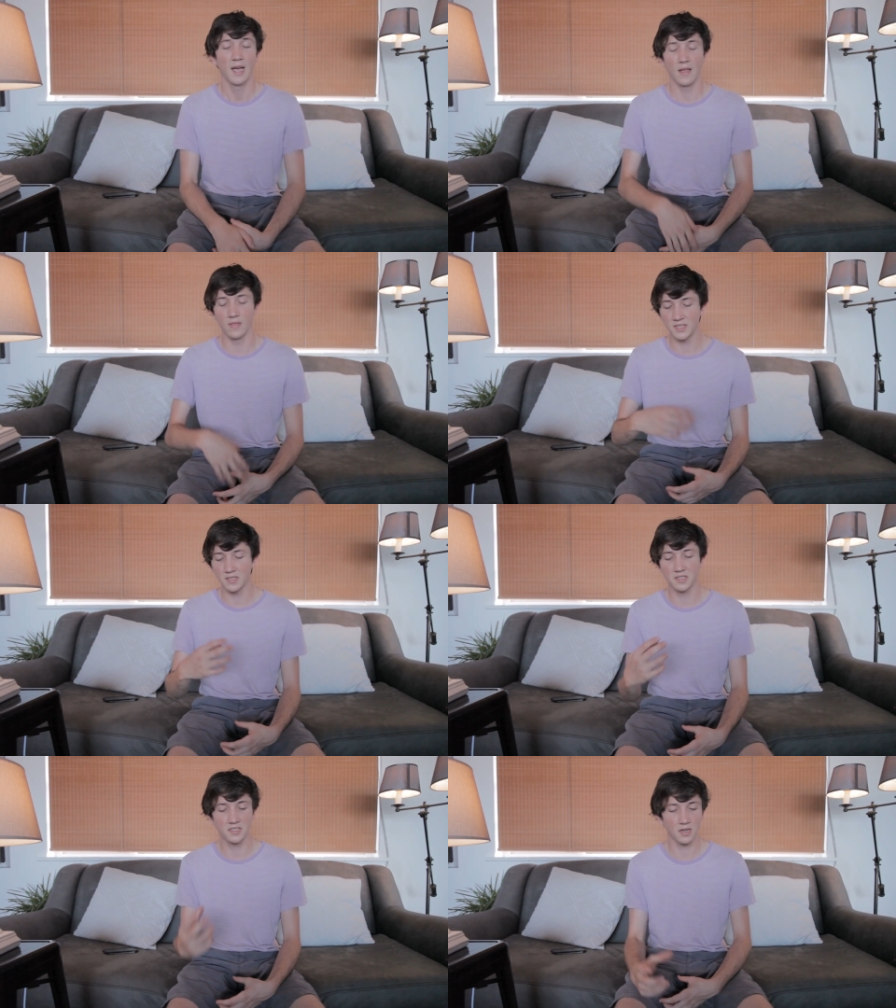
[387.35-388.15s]
And
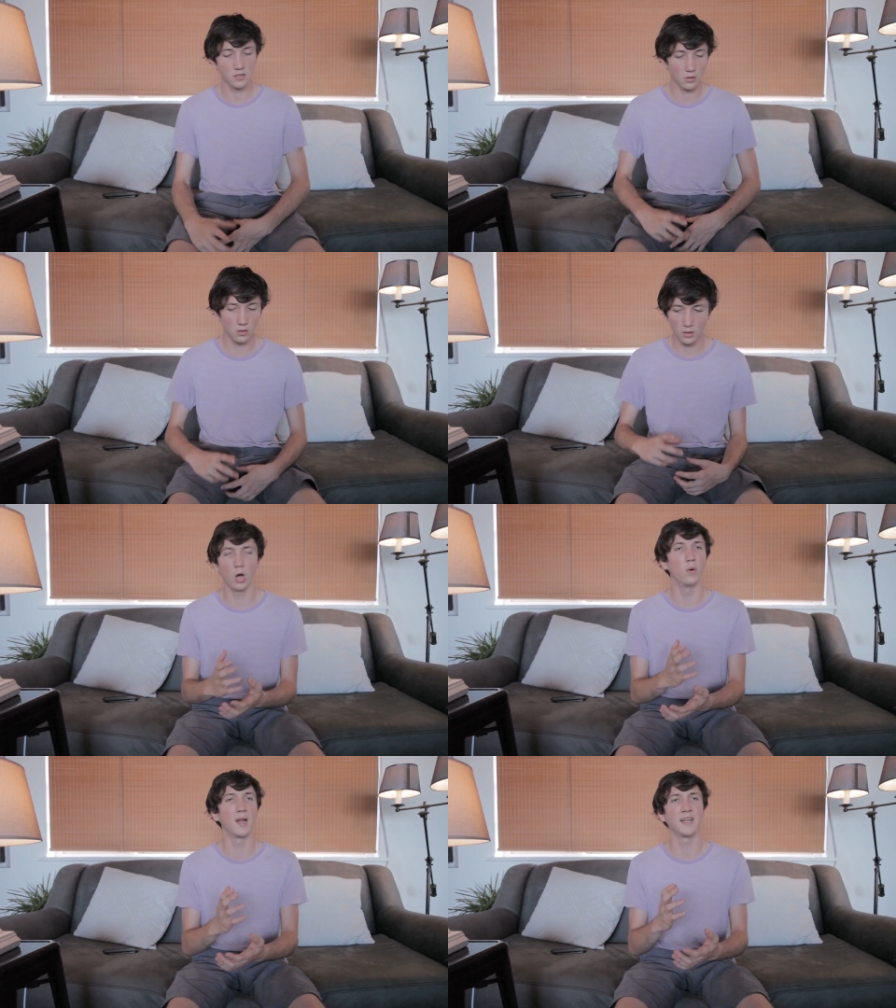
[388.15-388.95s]
this subtle
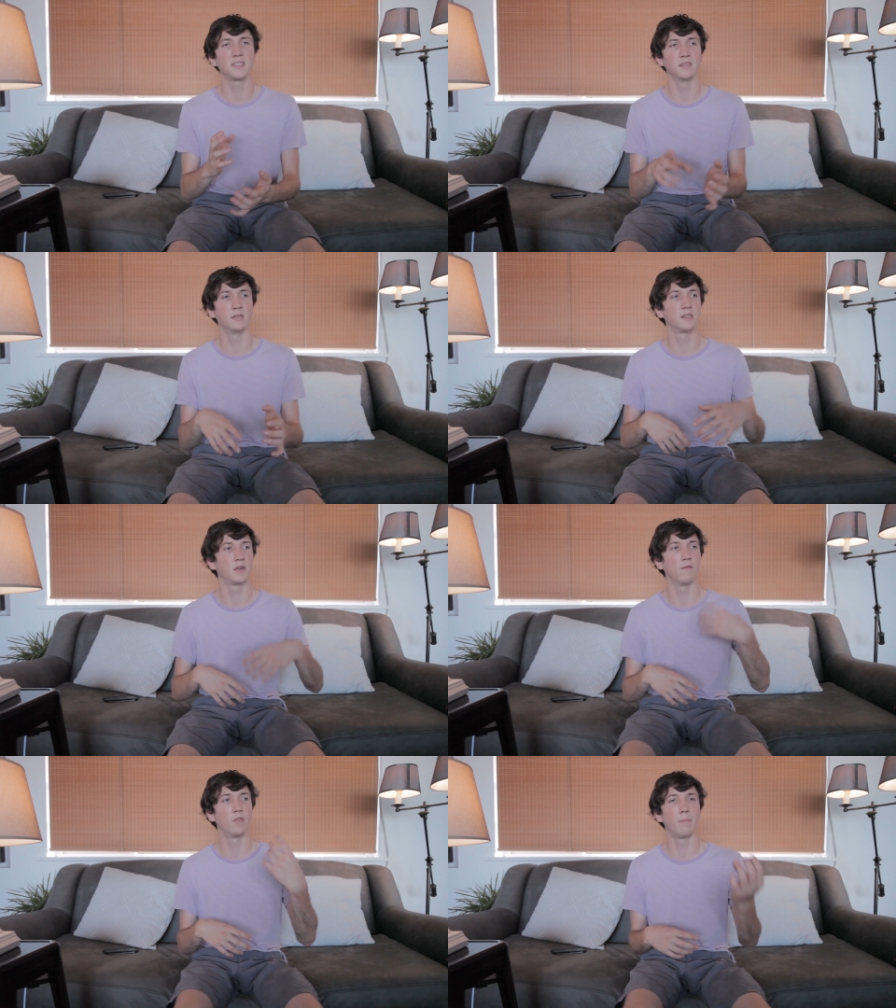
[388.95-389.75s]
coalescence
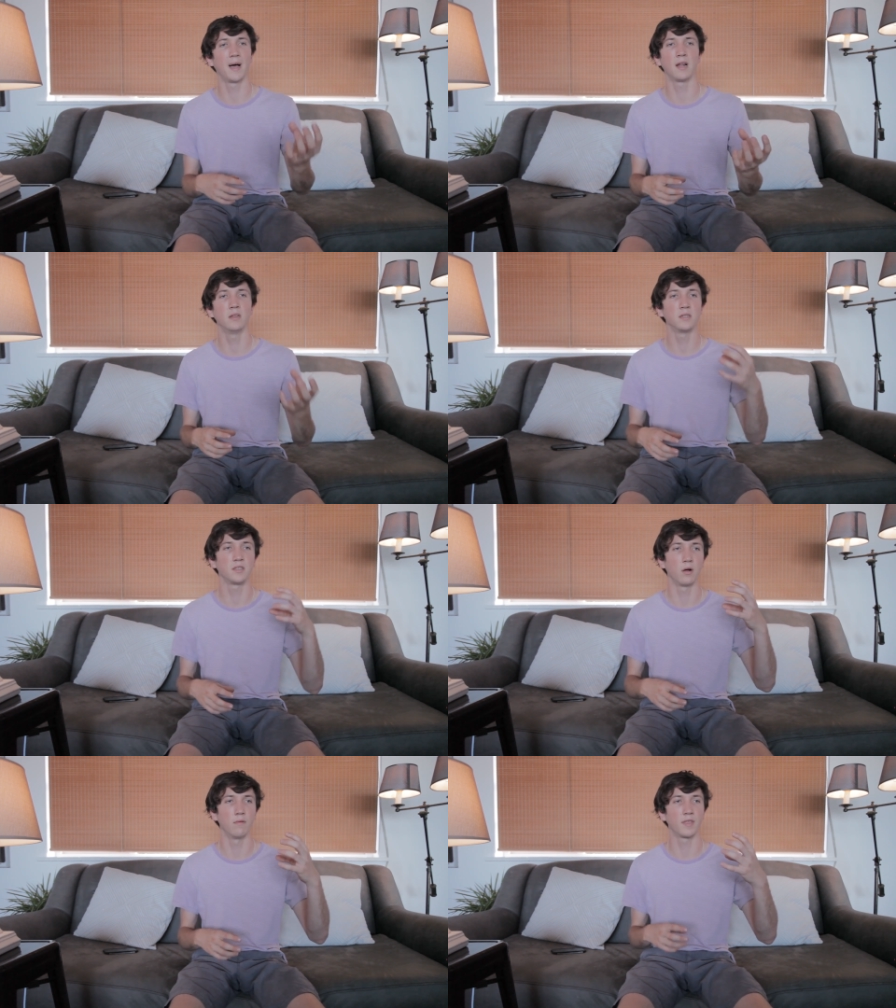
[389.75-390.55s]
of the
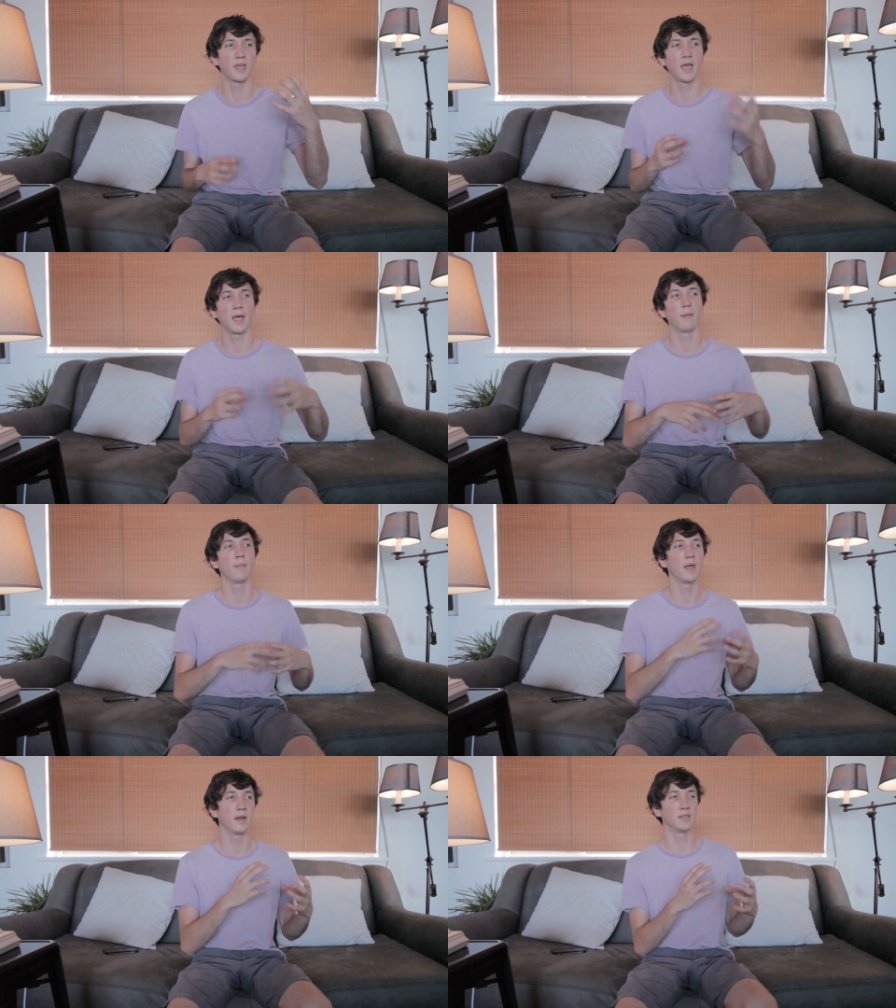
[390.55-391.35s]
balance of the game
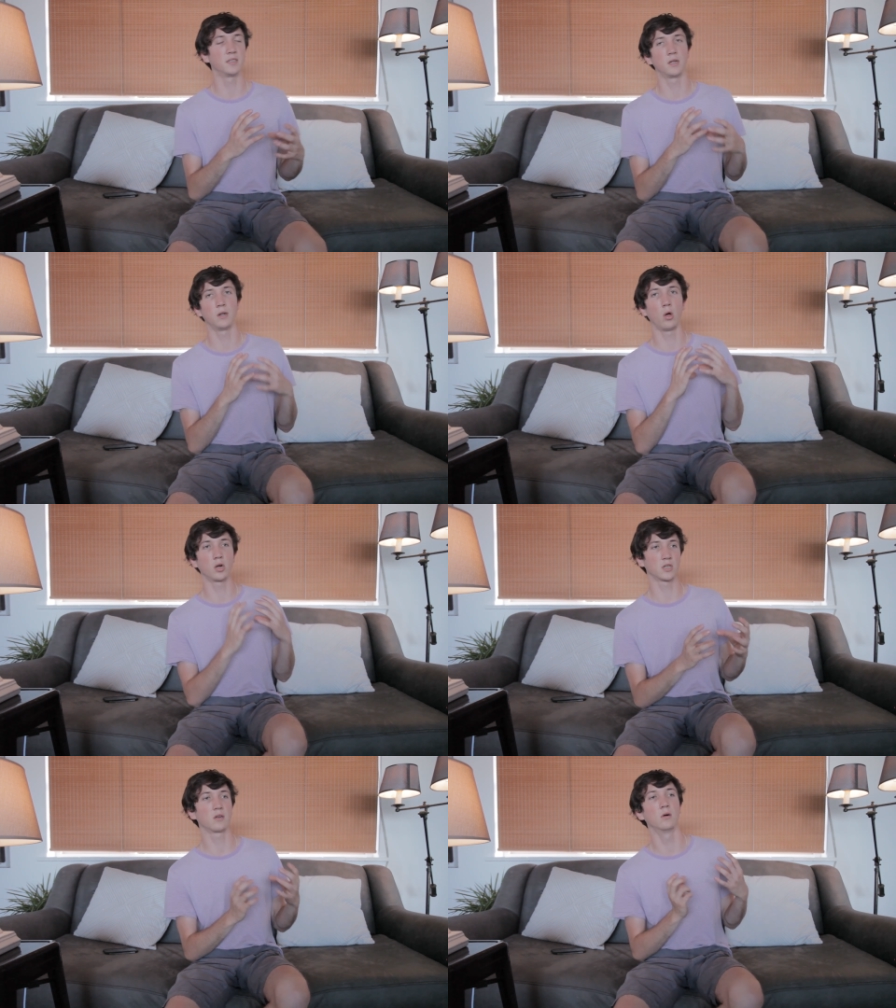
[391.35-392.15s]
in its
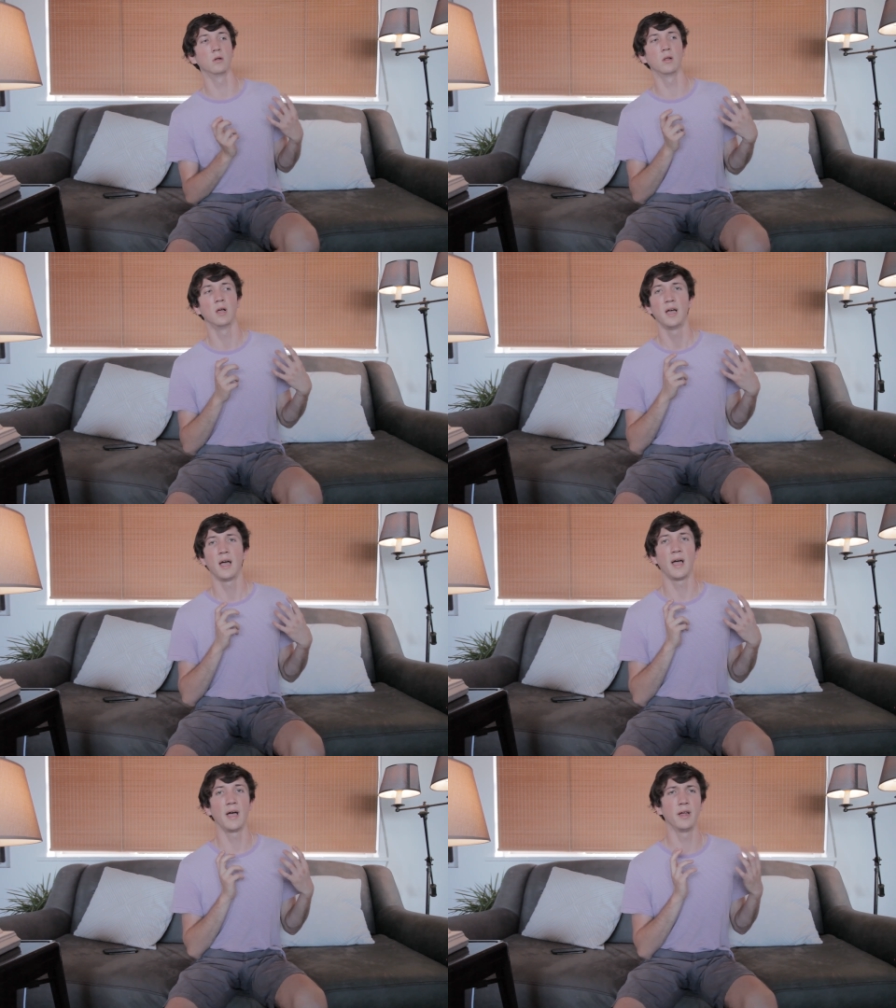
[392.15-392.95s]
logical
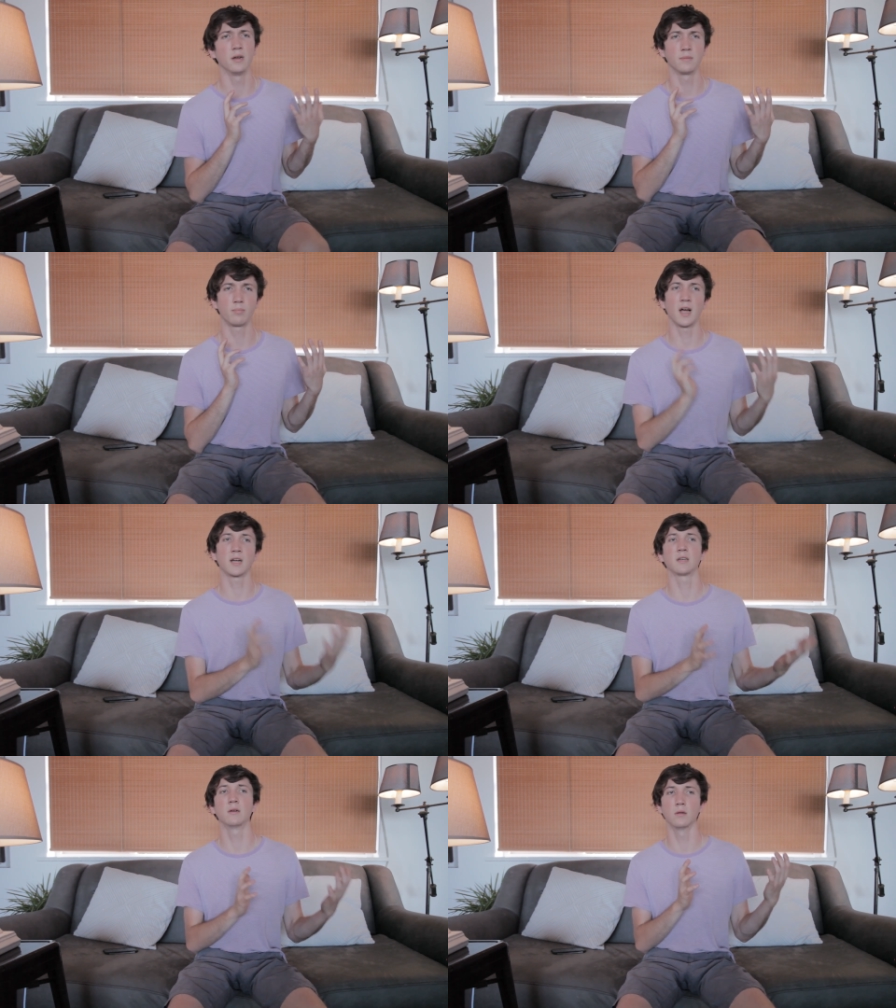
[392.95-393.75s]
and
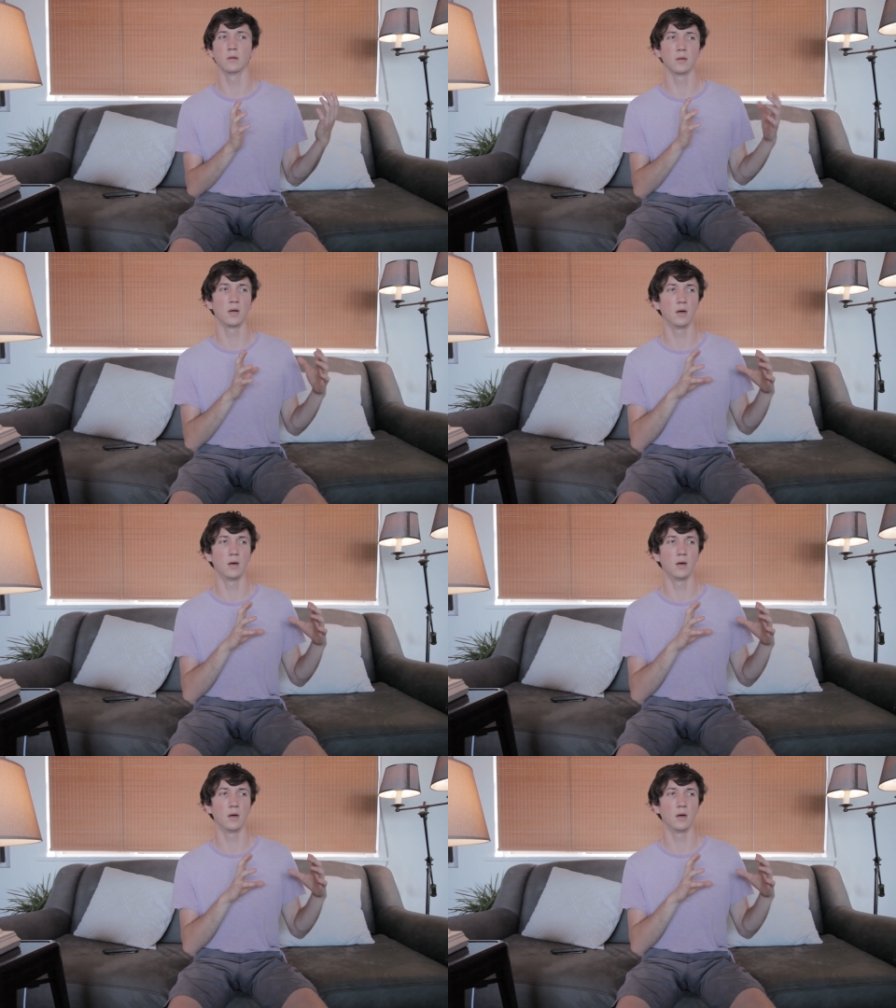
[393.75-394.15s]
practical